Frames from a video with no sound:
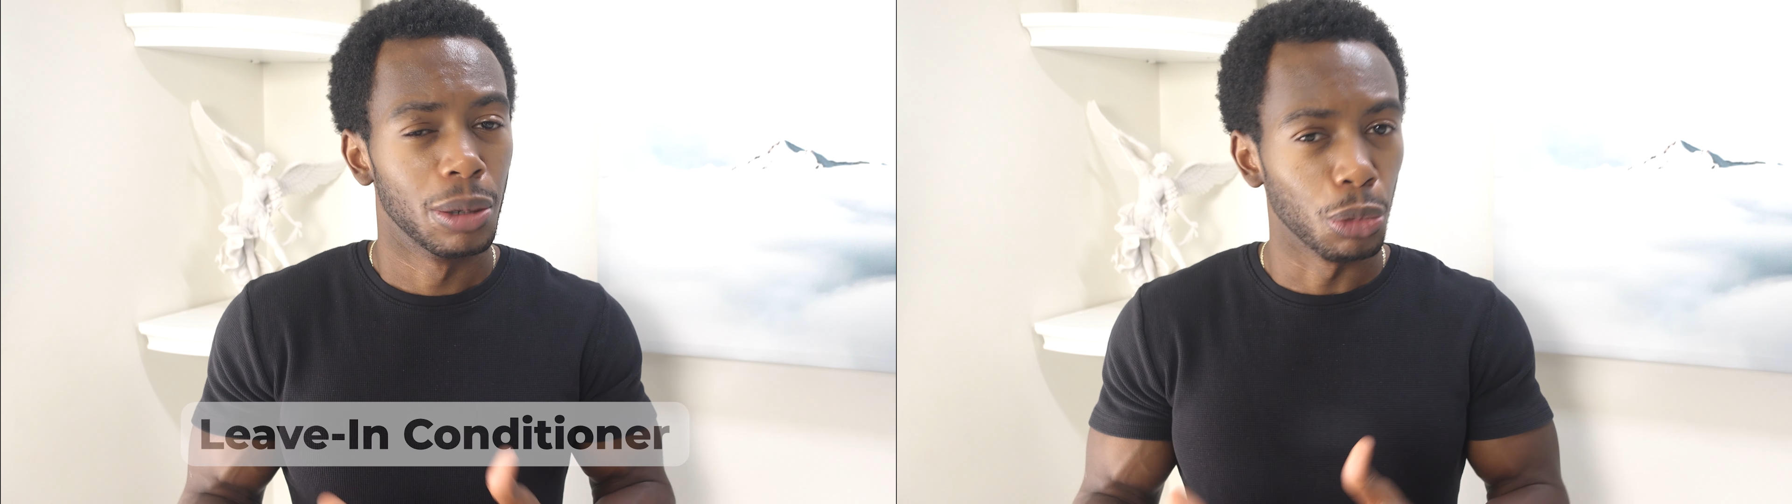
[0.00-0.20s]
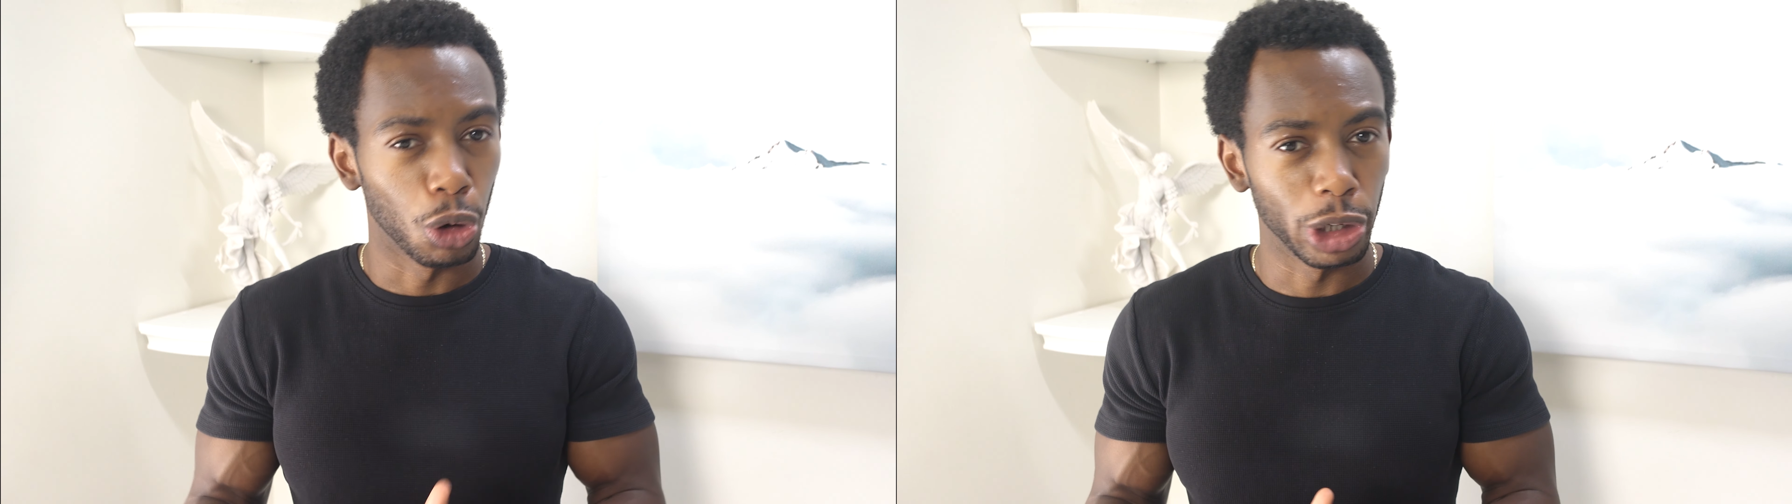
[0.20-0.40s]

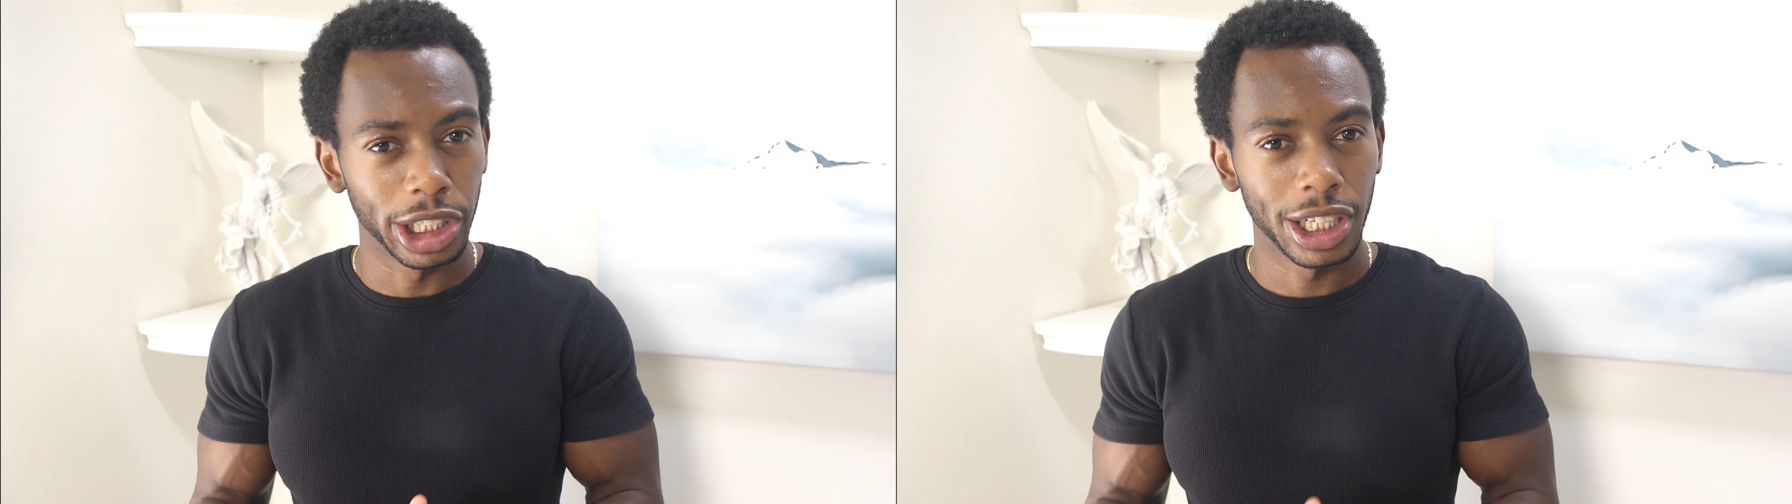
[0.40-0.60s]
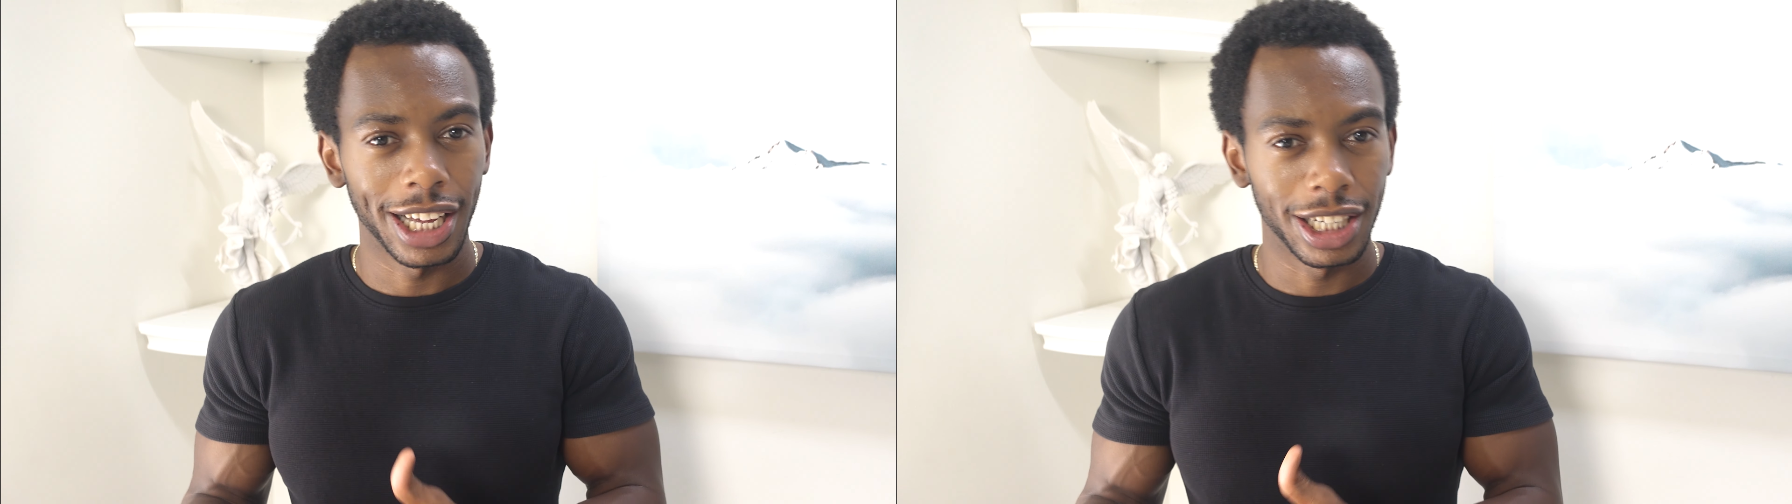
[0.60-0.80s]

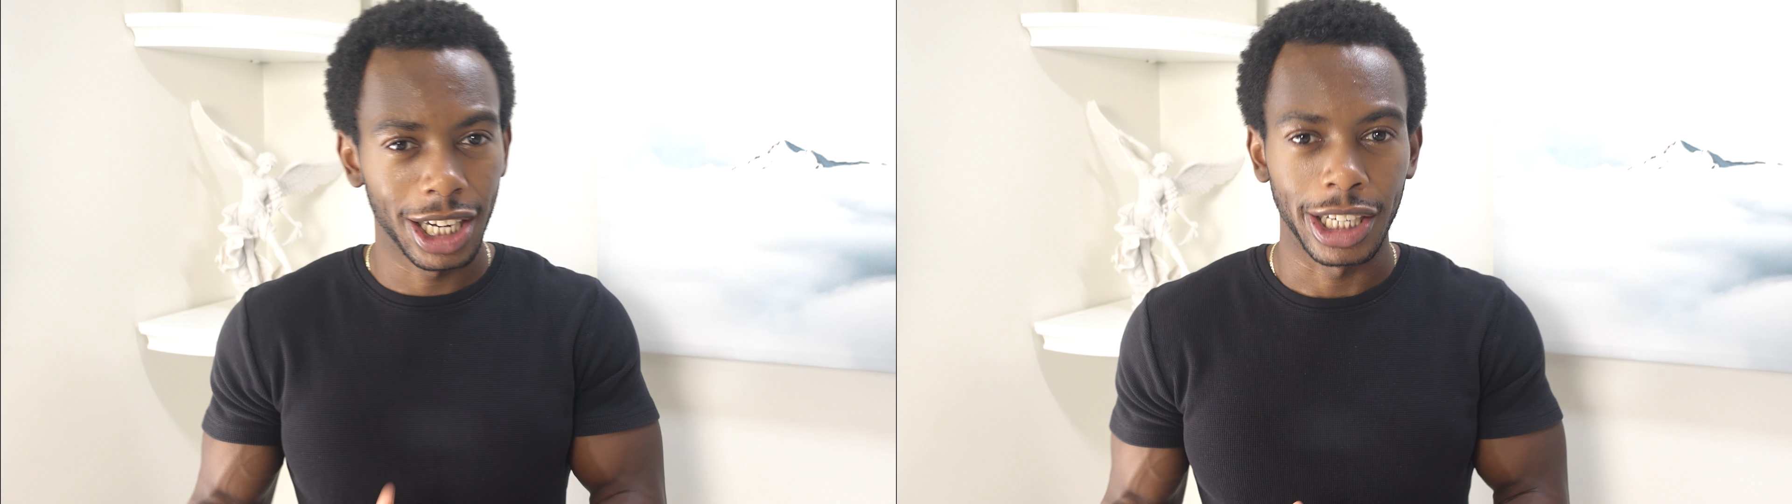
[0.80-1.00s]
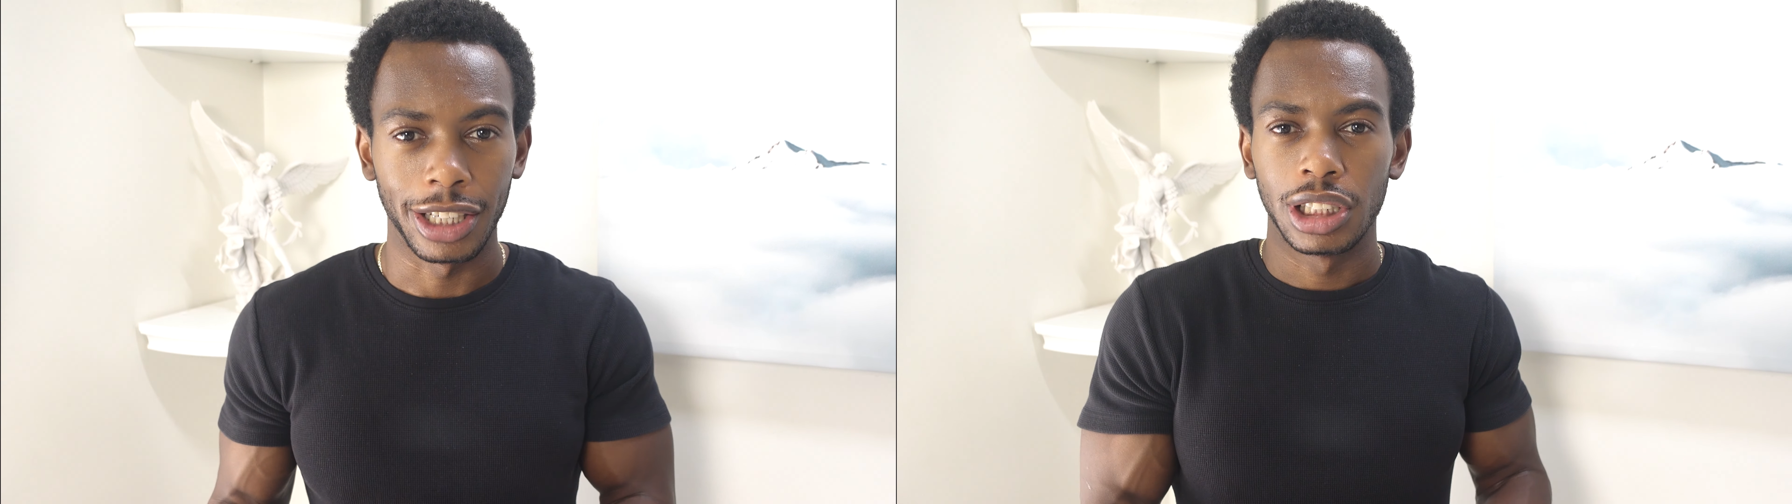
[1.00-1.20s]
morning and
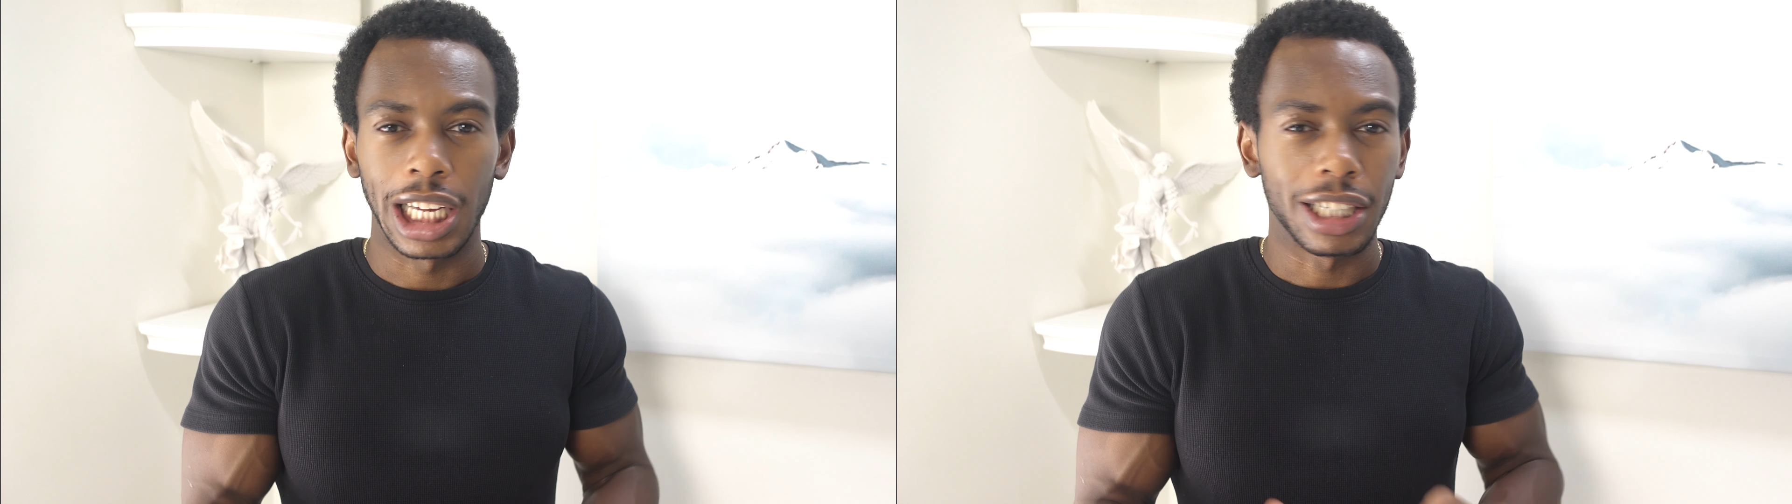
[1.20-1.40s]
night that